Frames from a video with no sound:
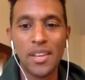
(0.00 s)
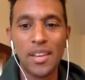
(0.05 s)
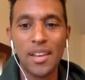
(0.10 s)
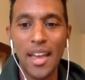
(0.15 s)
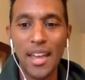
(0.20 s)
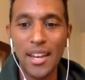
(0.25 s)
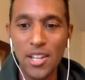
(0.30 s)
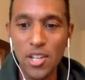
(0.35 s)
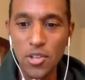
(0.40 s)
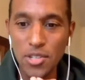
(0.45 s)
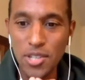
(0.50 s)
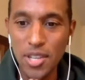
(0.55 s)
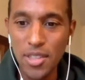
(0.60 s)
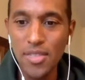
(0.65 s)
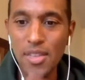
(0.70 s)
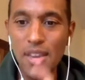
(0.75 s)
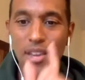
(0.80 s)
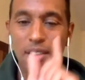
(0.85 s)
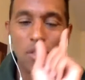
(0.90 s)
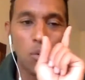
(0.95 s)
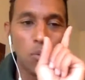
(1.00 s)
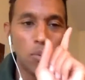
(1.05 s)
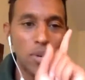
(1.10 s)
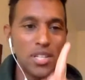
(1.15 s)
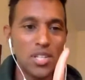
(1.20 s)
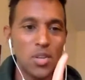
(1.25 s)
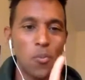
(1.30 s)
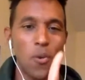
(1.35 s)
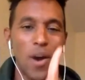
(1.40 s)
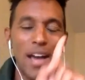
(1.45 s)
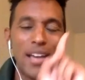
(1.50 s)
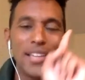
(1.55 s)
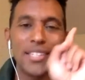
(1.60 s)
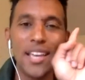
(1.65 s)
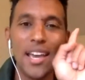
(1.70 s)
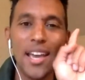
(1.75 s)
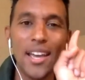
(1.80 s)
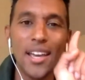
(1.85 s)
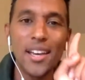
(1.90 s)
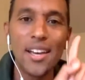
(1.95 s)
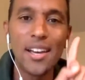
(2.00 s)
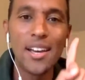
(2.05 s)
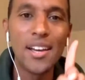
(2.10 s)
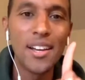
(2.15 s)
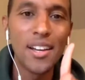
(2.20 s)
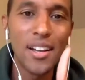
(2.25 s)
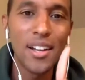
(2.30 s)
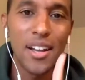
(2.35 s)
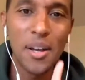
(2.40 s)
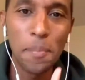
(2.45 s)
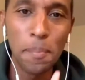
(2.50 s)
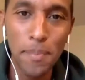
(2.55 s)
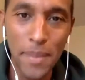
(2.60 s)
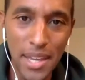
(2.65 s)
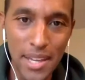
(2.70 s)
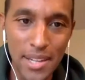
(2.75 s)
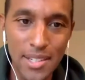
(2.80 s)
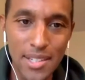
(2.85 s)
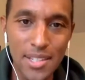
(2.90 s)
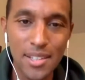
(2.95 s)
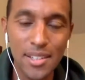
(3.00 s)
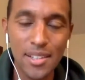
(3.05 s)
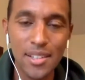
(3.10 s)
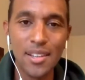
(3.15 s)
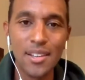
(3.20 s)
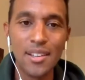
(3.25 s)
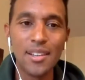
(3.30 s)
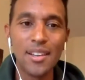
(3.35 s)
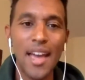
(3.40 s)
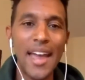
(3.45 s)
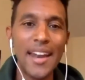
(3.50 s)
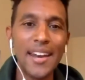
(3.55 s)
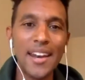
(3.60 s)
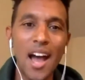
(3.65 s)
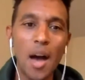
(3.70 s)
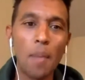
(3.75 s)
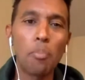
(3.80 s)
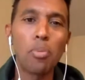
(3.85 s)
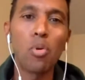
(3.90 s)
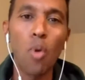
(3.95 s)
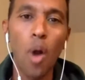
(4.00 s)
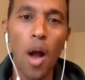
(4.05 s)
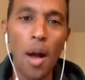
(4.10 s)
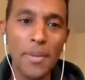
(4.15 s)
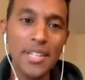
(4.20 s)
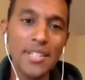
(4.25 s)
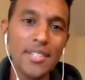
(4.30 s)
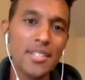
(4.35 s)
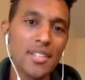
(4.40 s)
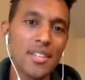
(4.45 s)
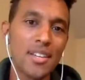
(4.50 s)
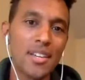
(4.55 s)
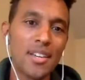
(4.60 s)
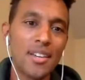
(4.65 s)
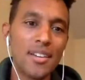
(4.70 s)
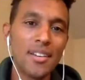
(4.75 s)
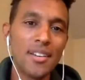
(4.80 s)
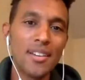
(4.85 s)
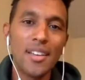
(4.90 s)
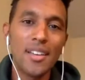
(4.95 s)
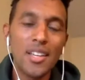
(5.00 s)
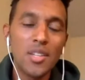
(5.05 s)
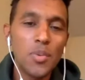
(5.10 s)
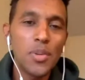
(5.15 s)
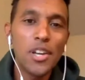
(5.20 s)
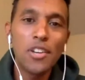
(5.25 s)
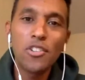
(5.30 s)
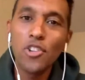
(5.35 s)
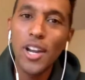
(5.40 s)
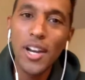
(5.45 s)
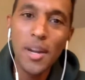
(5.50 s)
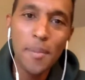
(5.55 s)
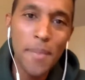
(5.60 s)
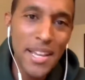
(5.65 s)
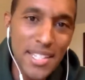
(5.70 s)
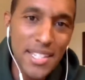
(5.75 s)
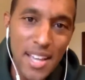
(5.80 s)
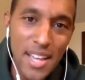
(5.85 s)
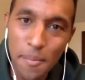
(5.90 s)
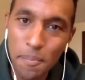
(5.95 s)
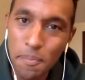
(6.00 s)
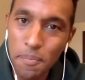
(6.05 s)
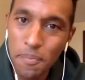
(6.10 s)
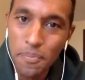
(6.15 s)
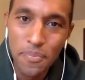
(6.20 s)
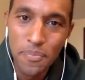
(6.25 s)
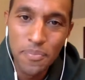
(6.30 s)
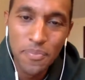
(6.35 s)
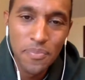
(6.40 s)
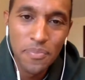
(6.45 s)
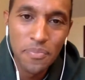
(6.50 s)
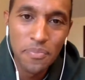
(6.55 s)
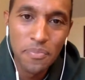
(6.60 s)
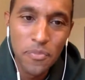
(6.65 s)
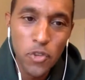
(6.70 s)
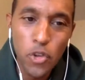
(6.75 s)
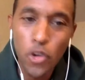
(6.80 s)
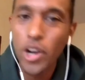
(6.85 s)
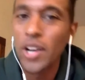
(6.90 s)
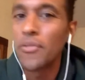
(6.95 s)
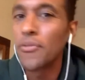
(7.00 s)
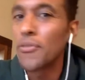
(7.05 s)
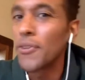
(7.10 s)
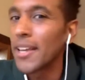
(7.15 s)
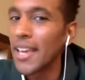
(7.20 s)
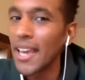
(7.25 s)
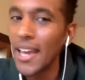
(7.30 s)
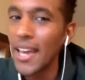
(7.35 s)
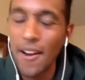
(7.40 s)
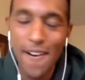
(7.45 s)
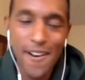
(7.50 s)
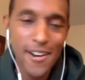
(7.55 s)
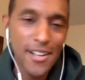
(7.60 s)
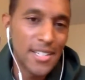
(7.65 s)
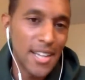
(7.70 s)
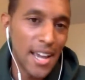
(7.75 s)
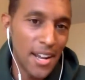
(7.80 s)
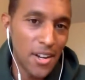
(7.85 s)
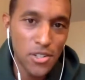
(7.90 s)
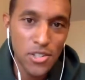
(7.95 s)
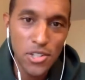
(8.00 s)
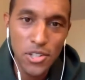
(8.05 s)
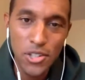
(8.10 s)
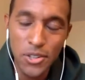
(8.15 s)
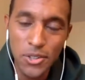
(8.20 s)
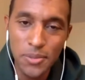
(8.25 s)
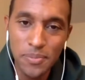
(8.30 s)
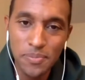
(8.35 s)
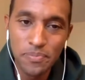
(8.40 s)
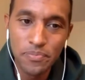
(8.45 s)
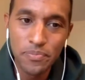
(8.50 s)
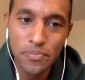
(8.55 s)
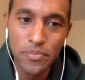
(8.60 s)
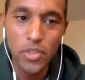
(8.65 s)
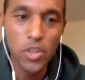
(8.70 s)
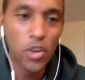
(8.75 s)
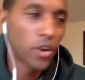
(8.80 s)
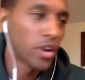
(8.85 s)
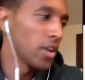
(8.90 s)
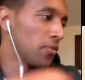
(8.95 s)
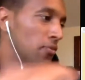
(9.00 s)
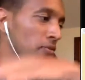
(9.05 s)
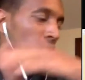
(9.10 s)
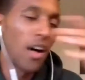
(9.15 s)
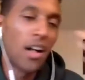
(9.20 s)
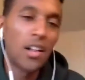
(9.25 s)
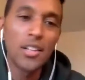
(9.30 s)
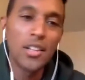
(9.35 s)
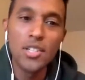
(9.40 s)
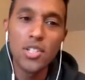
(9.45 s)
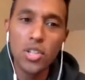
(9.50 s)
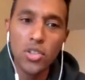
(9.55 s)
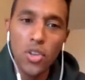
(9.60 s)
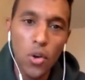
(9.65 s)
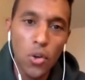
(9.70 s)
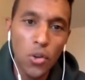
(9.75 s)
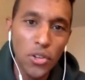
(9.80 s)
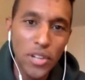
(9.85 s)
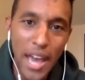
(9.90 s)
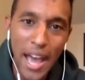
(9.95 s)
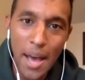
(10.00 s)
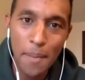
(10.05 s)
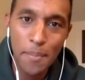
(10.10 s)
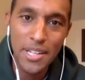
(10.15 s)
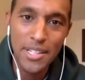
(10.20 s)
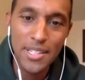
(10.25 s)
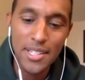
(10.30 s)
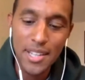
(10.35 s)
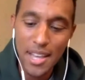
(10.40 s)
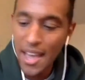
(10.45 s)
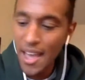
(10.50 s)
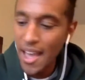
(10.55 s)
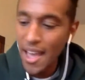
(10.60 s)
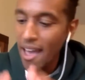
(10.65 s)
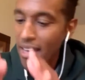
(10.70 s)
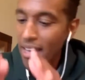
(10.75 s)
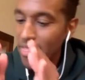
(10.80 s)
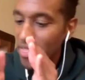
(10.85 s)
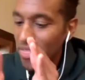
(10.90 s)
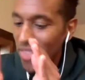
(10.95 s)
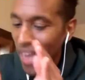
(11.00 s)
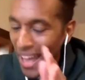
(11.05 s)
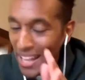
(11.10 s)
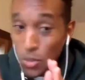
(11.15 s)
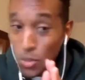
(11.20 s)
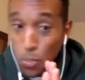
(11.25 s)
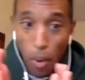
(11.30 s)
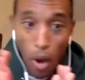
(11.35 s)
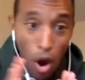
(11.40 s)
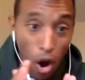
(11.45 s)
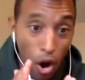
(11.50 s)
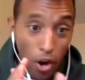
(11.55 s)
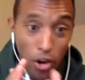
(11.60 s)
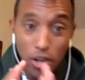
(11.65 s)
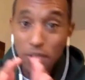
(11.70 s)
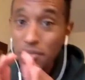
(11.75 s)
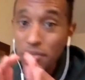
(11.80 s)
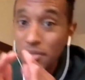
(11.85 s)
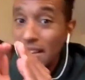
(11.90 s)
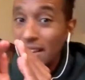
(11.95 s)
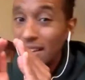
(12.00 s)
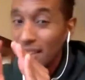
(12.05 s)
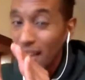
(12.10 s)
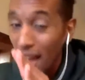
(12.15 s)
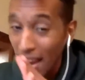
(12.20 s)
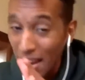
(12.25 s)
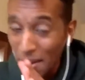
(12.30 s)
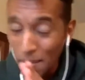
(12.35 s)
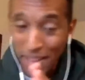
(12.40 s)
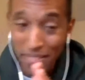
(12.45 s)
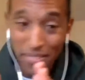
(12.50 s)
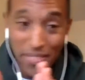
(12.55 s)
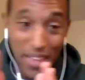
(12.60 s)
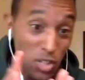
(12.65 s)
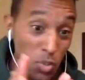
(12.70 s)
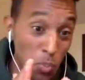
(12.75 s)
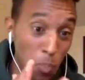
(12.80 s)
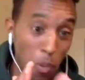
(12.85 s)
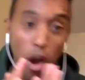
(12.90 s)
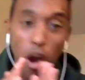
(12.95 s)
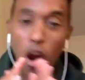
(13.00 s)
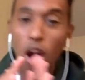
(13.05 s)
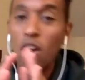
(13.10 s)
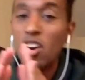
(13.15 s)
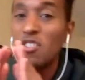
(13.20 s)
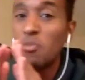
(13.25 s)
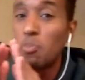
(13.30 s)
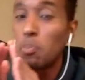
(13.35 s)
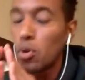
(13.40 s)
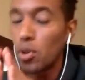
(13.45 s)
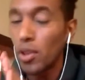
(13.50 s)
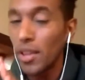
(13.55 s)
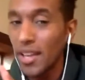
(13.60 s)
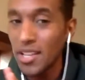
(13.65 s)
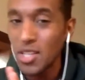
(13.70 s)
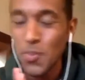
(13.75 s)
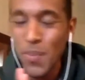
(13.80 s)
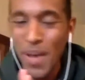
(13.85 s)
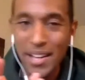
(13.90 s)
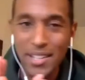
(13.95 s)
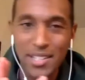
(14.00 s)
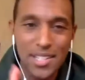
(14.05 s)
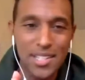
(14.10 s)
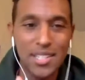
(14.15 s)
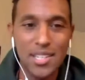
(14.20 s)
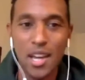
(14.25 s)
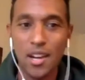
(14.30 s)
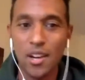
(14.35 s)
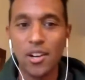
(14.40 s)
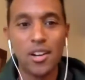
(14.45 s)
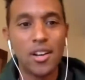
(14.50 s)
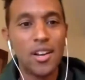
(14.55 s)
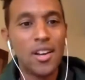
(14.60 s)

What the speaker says: And here's the thing, the reason why I say commit and not promise is because you're going to mess up. You're going to forget on a day or two. You're going to fall into the old habits. That's part of the alignment. That's part of pulling us back to center.